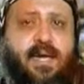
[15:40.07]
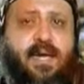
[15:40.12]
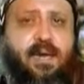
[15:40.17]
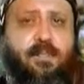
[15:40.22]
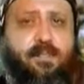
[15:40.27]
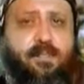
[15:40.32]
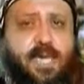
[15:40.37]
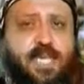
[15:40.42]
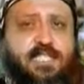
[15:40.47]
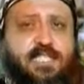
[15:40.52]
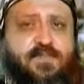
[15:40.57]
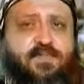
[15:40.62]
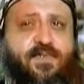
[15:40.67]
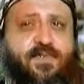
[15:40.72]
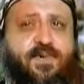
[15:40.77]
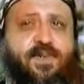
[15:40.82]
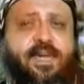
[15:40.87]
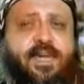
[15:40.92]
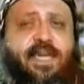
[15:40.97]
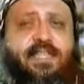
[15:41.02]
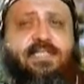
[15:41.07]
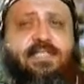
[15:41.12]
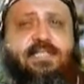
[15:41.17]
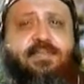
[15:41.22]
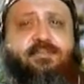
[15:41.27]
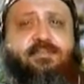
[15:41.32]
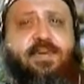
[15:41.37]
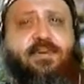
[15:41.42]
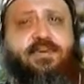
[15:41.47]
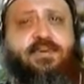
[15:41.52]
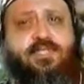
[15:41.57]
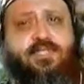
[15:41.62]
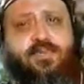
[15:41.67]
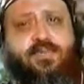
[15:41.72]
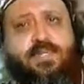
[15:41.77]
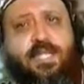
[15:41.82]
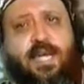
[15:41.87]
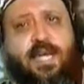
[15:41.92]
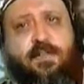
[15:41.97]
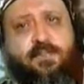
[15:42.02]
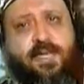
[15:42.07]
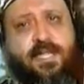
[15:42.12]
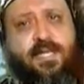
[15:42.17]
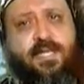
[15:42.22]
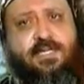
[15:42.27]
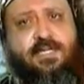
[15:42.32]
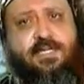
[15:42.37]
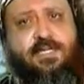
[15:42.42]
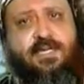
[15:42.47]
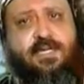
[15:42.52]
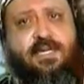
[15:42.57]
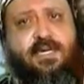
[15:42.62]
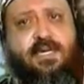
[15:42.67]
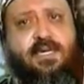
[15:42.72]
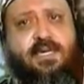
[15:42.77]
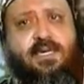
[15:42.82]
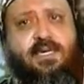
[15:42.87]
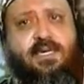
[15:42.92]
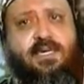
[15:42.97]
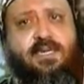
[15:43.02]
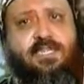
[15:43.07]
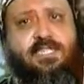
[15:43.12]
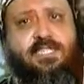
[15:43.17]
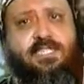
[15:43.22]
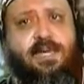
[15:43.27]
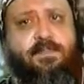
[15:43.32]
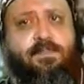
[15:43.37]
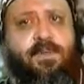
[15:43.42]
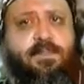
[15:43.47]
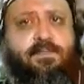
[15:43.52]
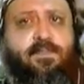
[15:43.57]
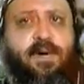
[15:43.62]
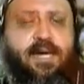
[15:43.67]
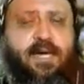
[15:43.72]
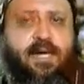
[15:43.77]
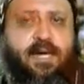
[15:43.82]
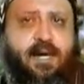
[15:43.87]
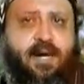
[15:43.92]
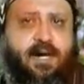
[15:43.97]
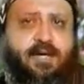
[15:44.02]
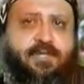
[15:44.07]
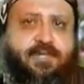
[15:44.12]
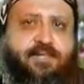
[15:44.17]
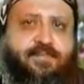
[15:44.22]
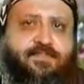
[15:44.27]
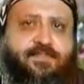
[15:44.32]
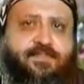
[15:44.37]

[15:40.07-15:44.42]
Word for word: a peaceful and spiritual happiness, shepherded by God.